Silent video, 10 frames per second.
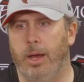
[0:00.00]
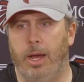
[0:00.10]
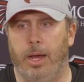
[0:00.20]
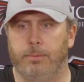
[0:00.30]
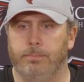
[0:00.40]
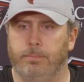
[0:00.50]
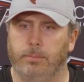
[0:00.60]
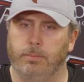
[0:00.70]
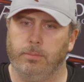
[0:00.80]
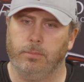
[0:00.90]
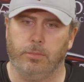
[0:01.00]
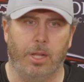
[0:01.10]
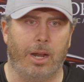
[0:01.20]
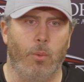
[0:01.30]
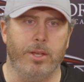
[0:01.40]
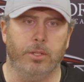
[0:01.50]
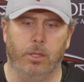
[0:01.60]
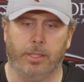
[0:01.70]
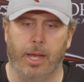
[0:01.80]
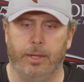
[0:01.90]
Um, a lot of ways to
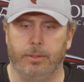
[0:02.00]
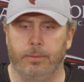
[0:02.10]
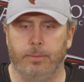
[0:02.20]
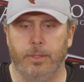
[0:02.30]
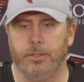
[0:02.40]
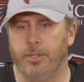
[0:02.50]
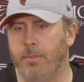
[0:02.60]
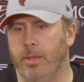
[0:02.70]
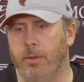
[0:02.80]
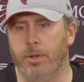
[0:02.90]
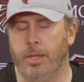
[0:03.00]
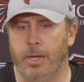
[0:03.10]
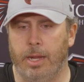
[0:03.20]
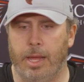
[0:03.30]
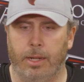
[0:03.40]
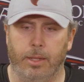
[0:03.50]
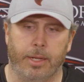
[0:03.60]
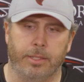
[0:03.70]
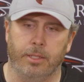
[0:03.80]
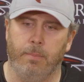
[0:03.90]
look at it. It's the same thing when you get into
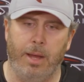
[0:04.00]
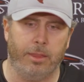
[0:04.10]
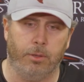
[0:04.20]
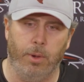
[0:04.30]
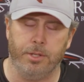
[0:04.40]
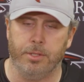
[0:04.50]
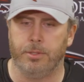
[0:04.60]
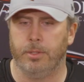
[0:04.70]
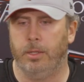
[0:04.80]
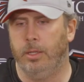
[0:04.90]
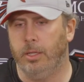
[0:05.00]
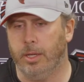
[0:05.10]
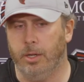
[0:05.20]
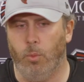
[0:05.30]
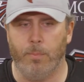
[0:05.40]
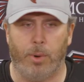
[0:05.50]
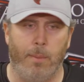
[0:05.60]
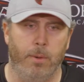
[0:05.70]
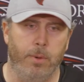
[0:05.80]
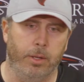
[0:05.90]
analytics and the math equations, you get into win
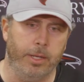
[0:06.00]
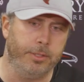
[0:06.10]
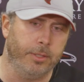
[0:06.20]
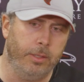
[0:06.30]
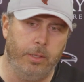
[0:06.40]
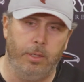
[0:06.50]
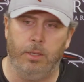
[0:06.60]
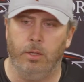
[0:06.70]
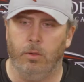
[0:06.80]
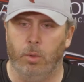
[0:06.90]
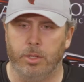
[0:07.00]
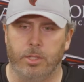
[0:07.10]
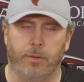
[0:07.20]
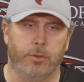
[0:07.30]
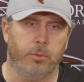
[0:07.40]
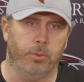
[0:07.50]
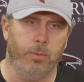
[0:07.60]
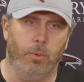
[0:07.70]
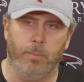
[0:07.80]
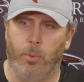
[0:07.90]
probabilities what is the difference
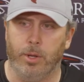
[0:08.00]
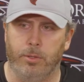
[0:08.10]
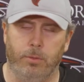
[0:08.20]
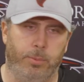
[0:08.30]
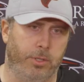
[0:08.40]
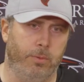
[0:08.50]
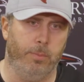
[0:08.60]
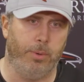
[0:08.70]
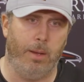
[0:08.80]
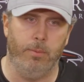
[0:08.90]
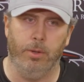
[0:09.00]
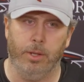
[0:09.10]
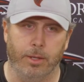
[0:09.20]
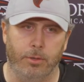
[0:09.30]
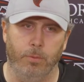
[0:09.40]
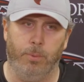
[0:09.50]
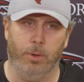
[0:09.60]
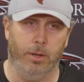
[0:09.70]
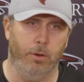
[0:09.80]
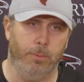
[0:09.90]
between 1.2% win probability and
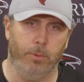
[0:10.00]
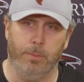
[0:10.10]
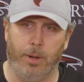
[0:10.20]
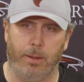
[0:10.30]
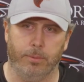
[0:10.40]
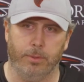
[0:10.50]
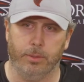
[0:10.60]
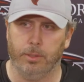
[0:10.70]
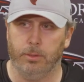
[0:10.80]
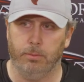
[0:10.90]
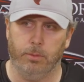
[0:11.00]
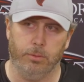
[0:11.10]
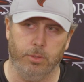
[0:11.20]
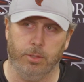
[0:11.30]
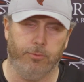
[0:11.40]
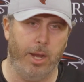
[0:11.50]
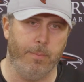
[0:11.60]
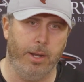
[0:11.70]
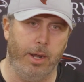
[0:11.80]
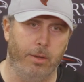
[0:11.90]
2.0 win probability? So you could frame
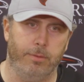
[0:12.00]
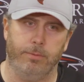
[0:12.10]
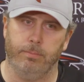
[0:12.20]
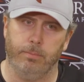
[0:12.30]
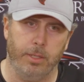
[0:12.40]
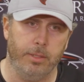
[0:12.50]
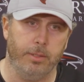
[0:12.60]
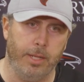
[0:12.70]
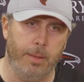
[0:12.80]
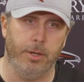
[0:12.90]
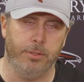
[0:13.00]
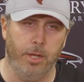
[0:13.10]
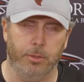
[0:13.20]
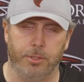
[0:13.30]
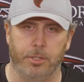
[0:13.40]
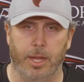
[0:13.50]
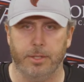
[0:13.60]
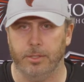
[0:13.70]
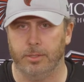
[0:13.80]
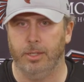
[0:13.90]
the narrative, damn near doubles your
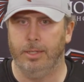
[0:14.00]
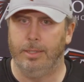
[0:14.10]
chances.